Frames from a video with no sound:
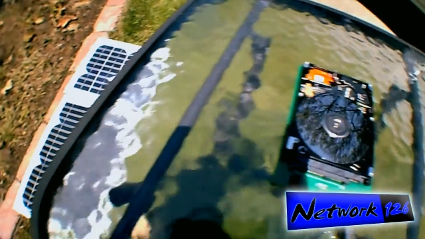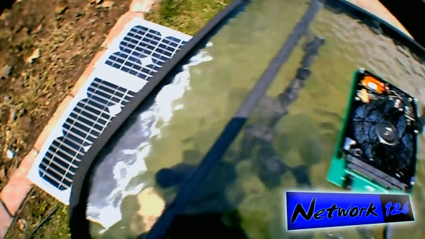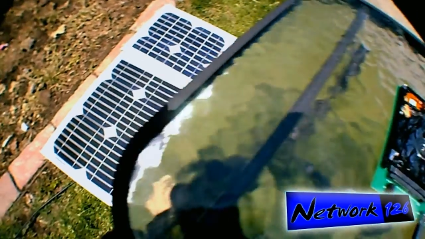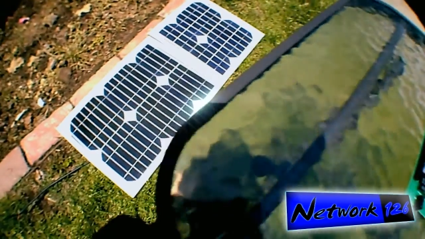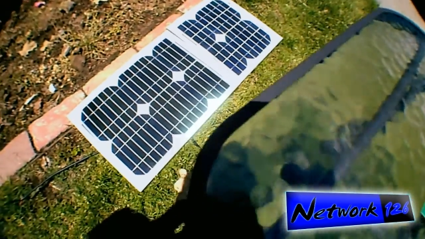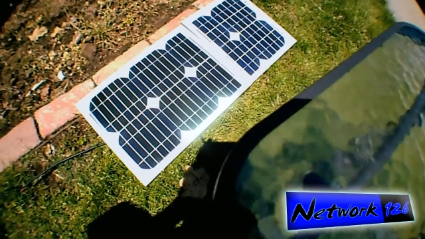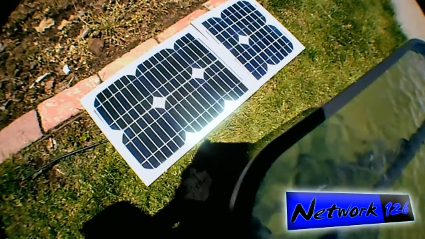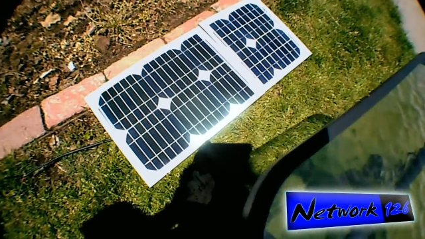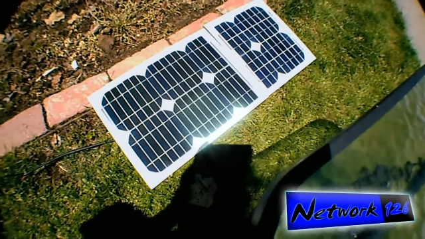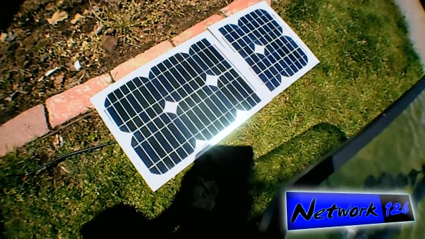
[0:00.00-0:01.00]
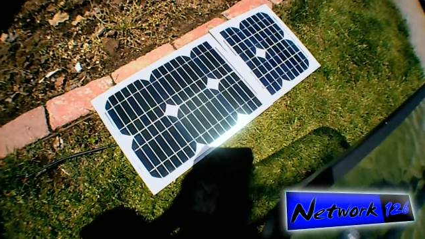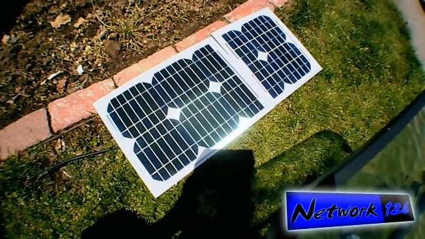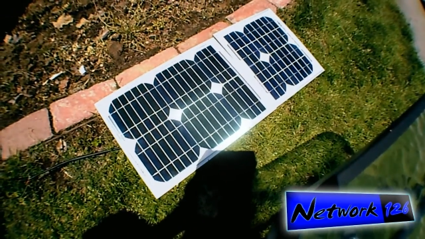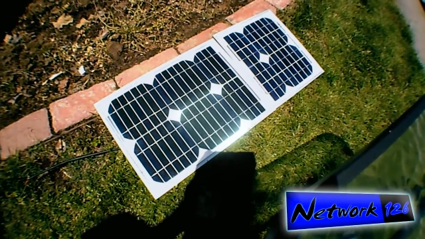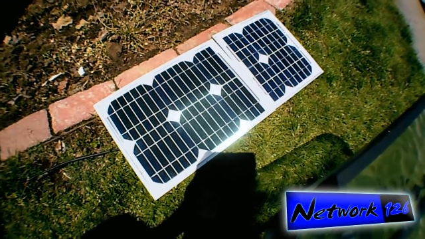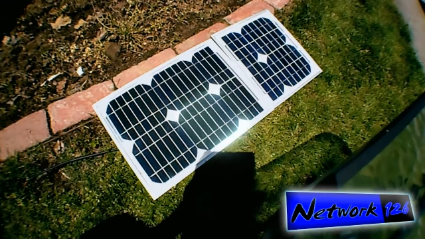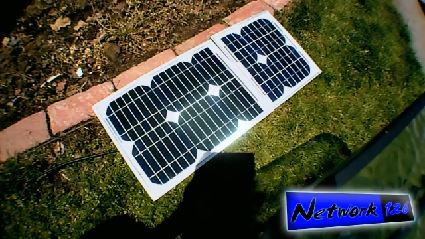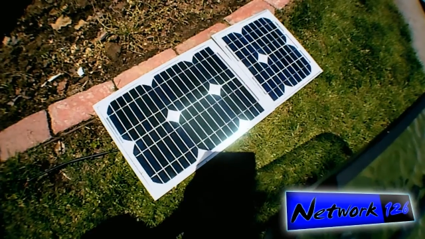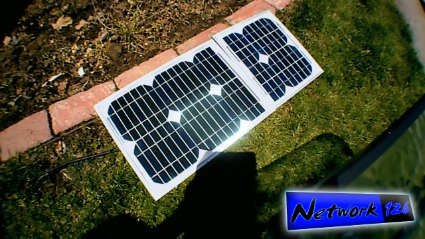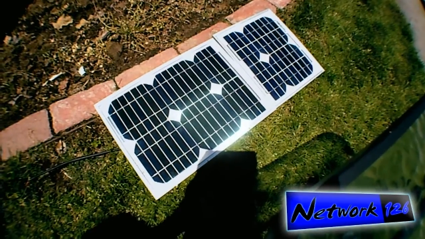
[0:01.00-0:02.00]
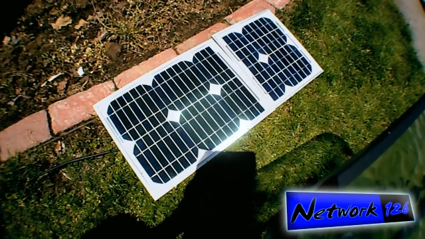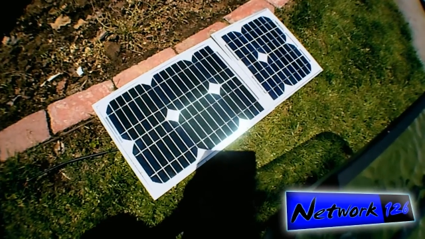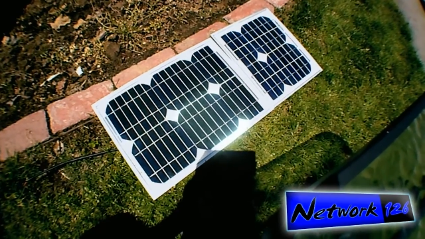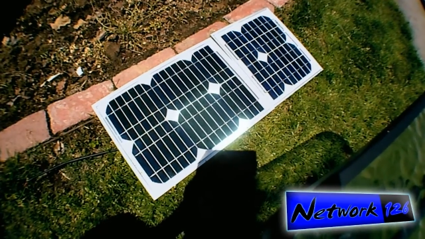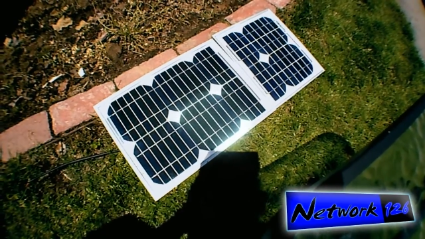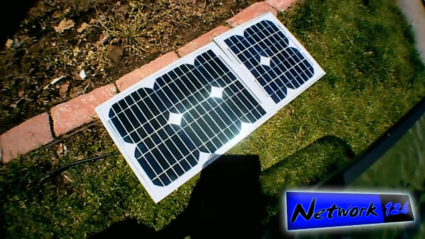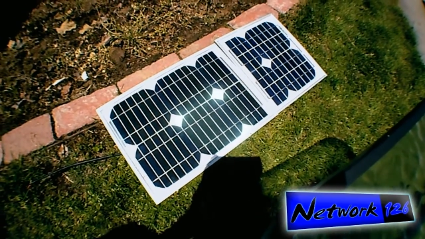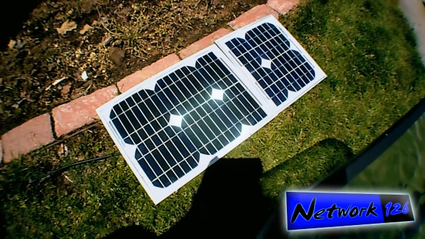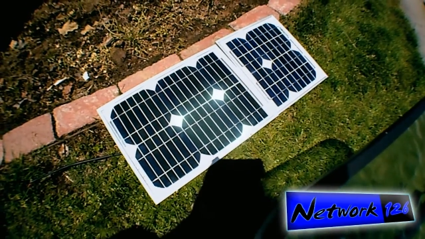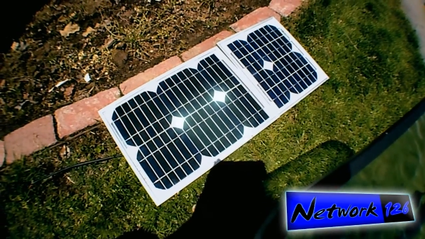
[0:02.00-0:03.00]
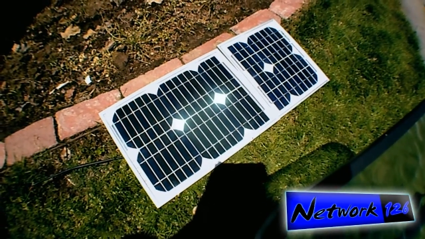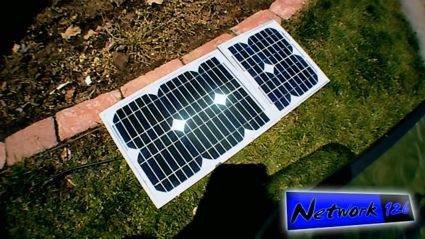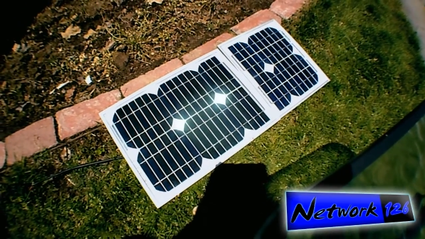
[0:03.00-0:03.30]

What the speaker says: No face is visible, so there are no lips to read.